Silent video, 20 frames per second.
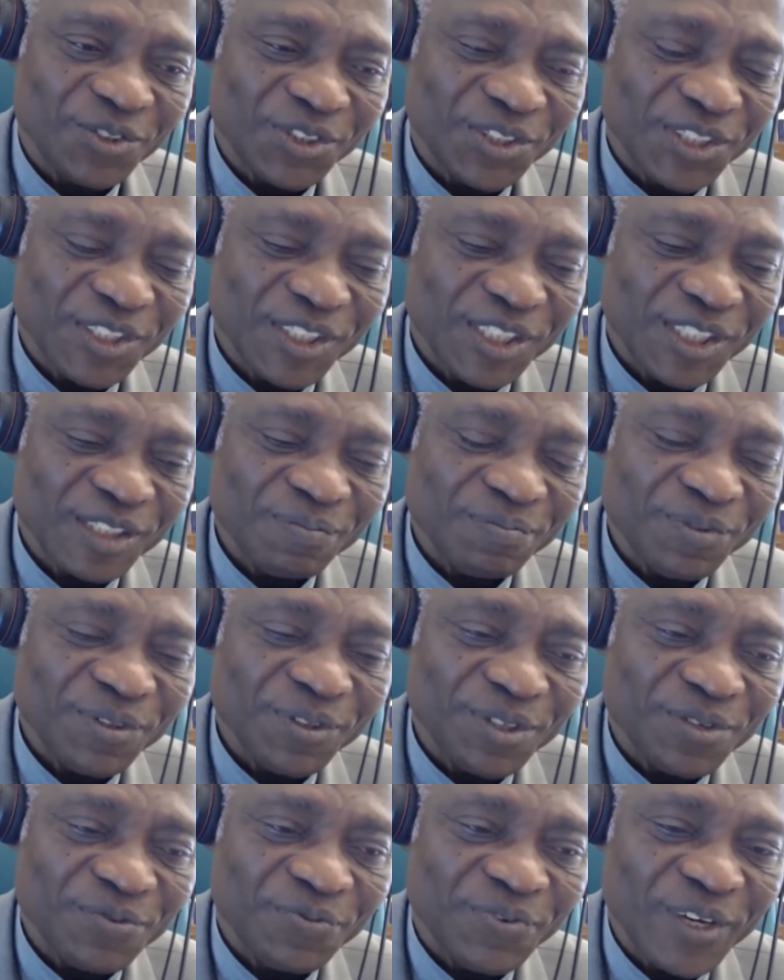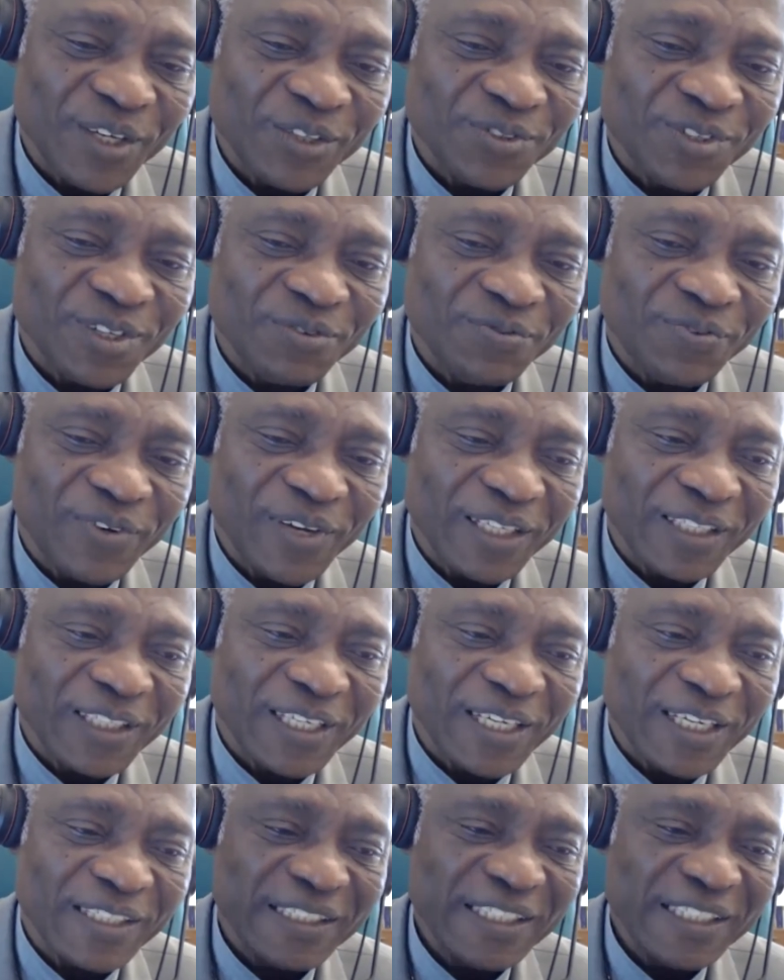Si simply refers to the fact
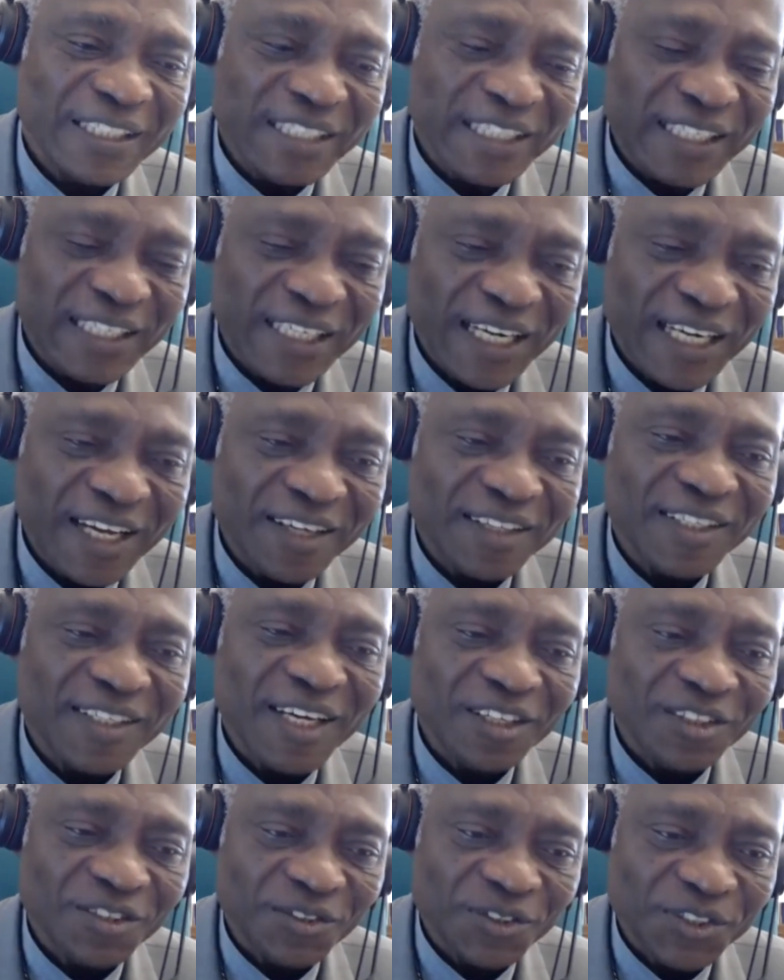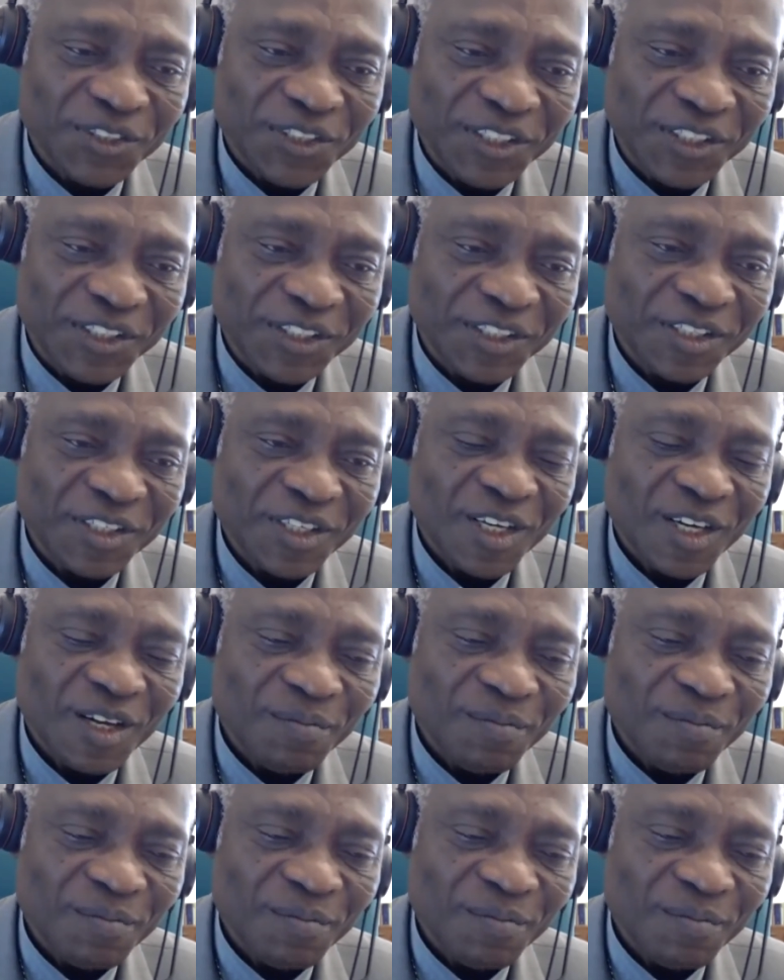that in Laudato Si,